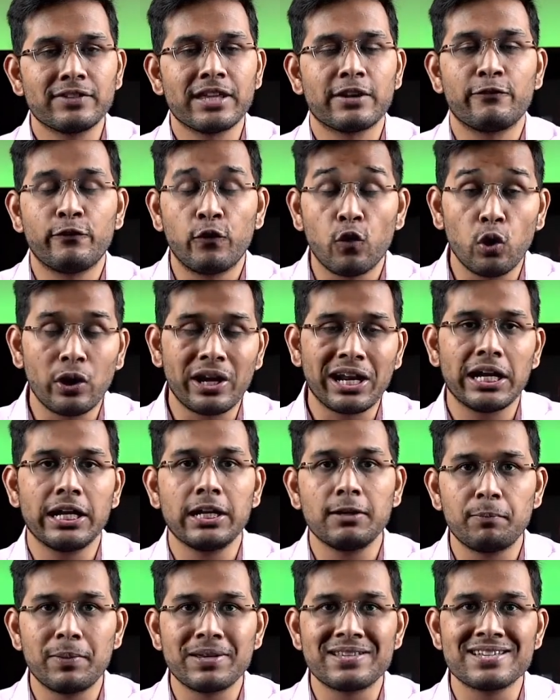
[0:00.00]
there are 4
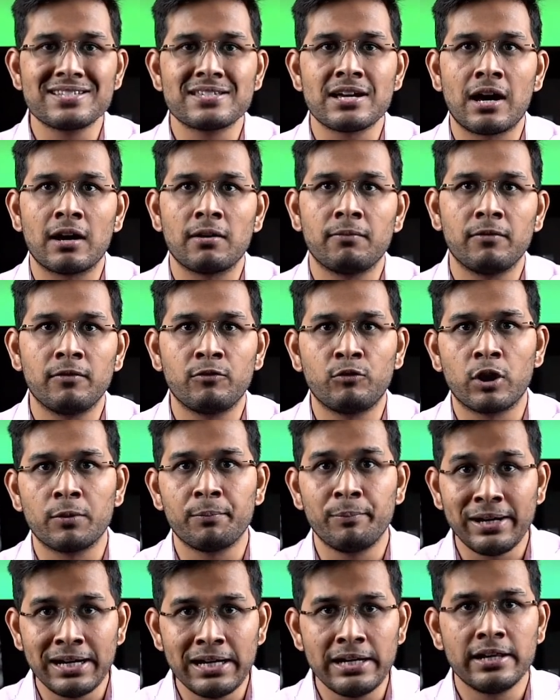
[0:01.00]
training pitches were
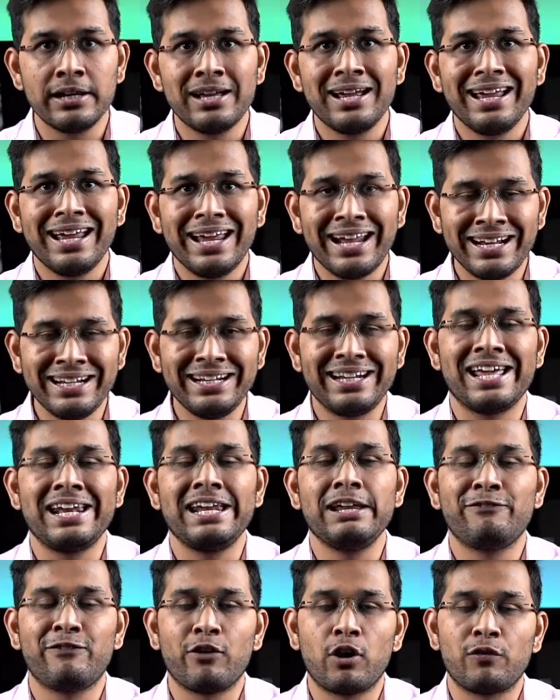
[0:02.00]
built in
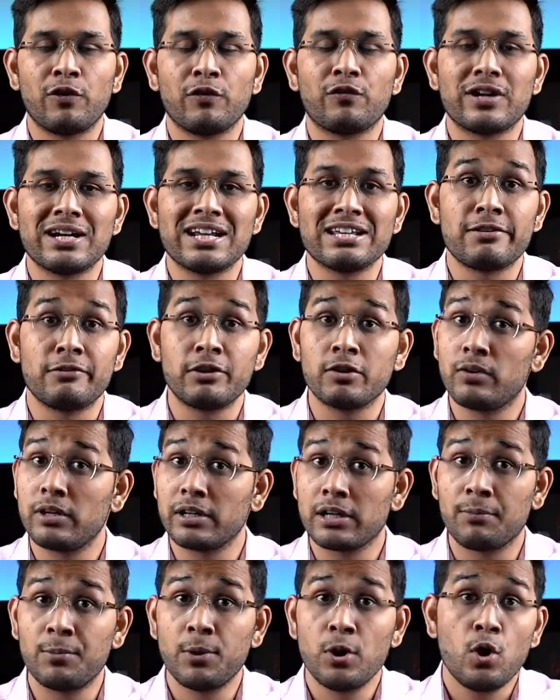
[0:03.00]
Delhi for FIFA Under 17 World
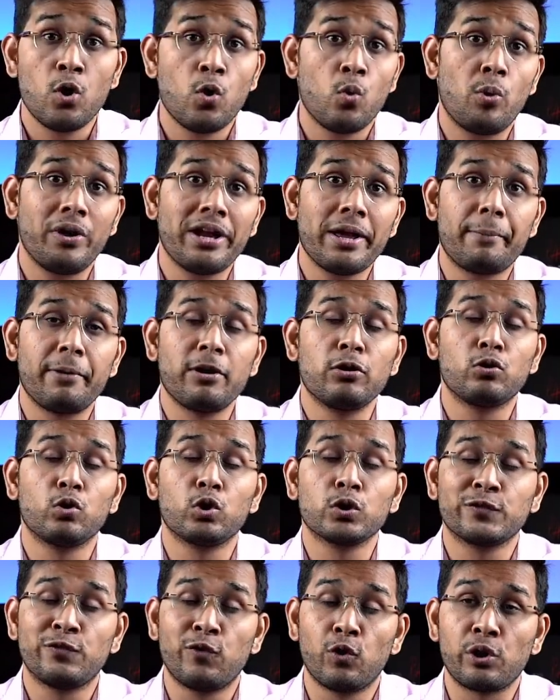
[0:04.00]
Cup, what happened to
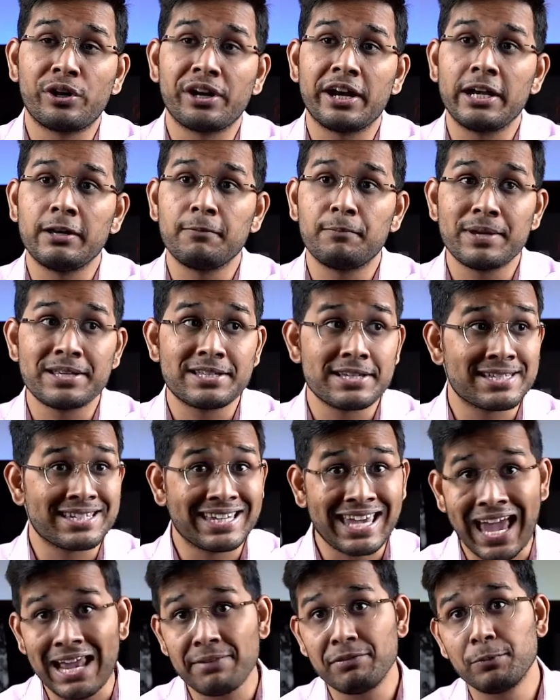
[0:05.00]
those 4 training pitches?
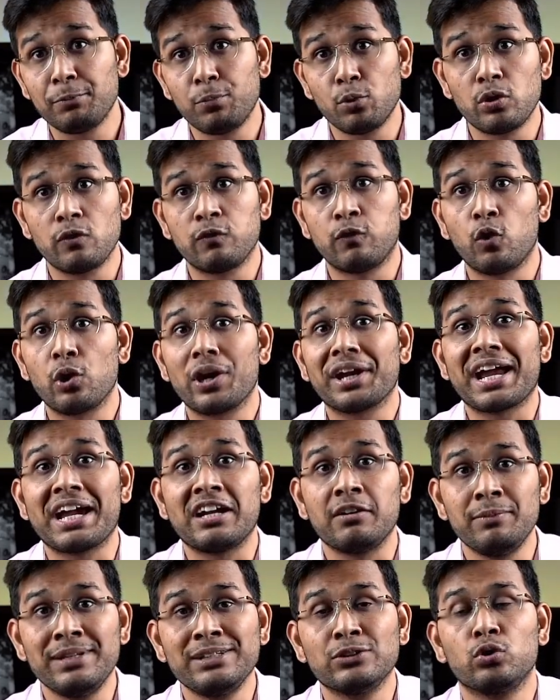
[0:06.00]
Can you put 4
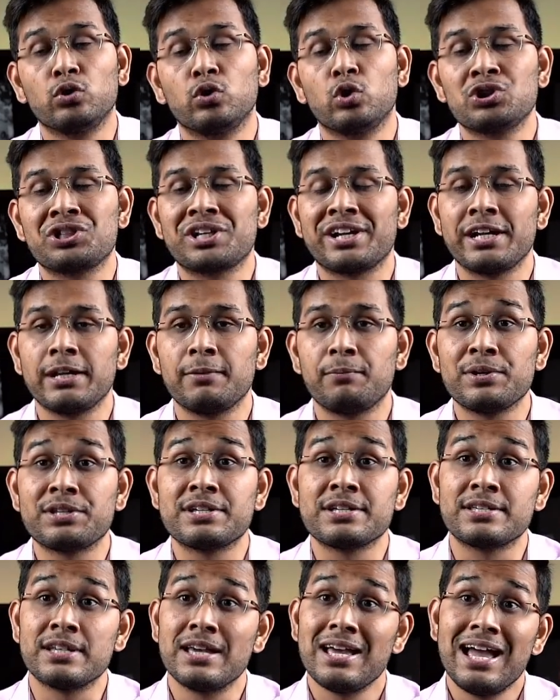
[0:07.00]
academies on those training
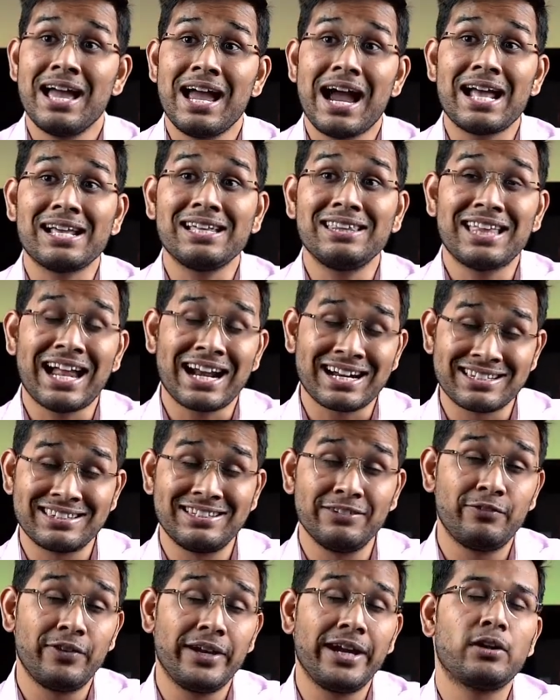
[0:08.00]
pitches? I think that's
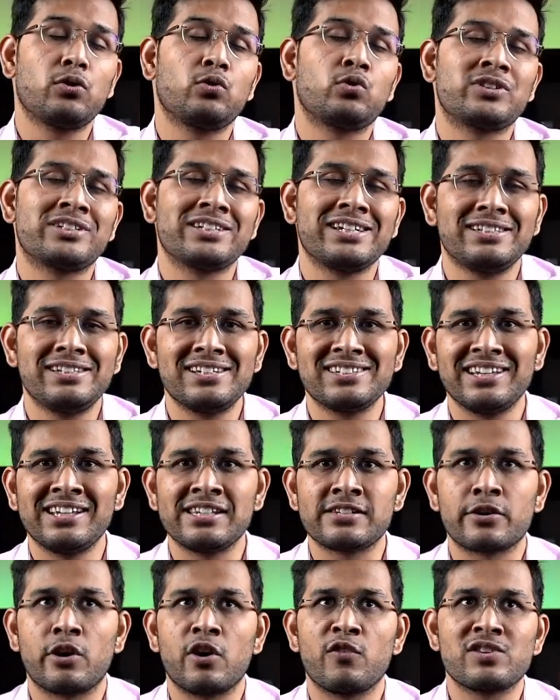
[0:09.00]
the way to see this,
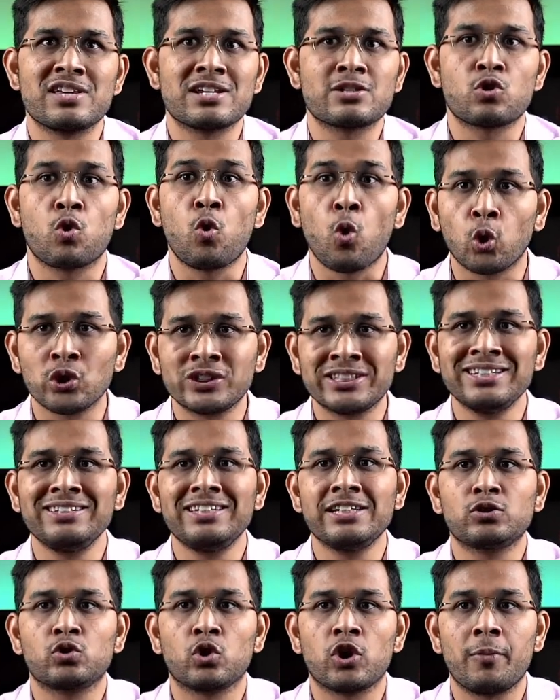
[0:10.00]
instead of just hosting
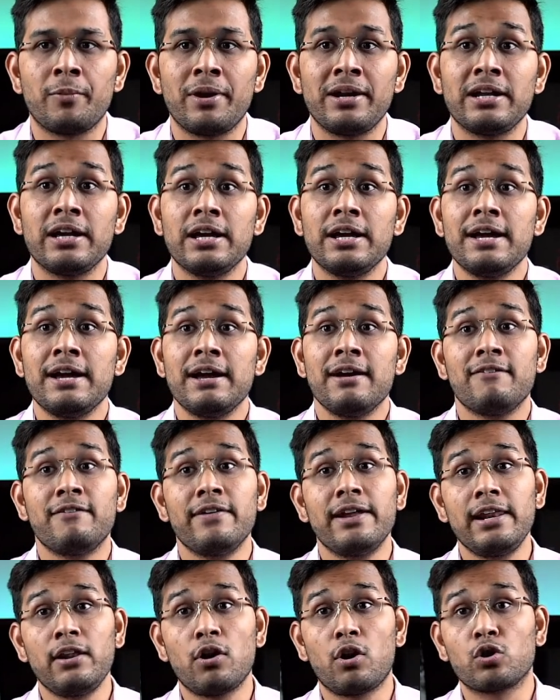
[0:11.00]
this tournament,
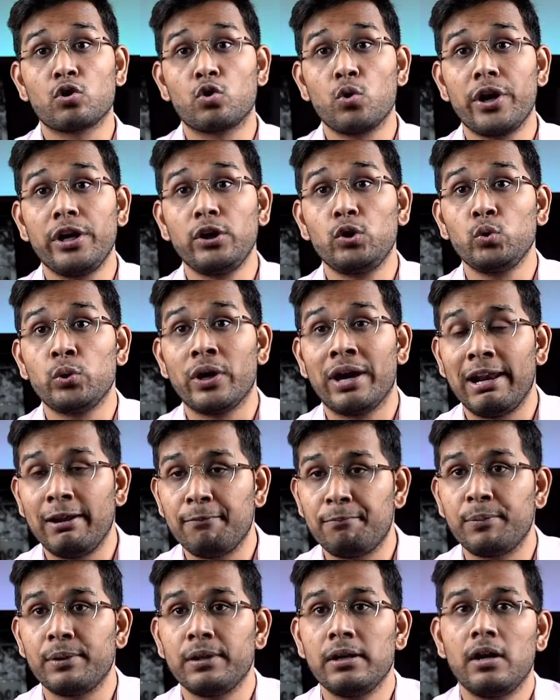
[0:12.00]
will not going to
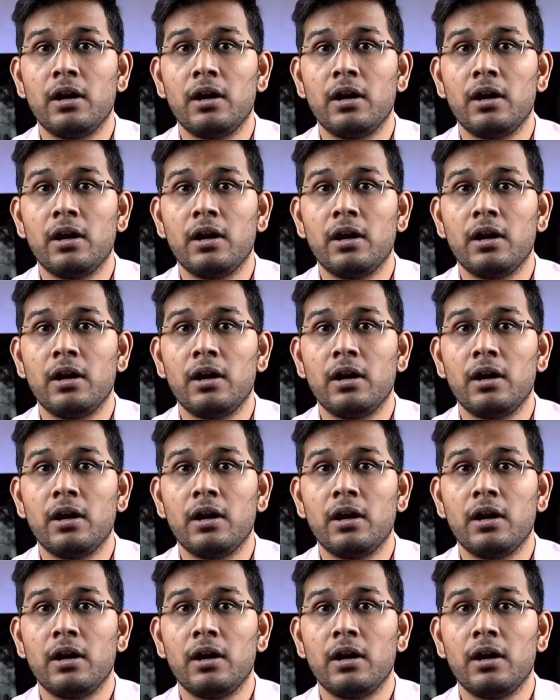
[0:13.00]
help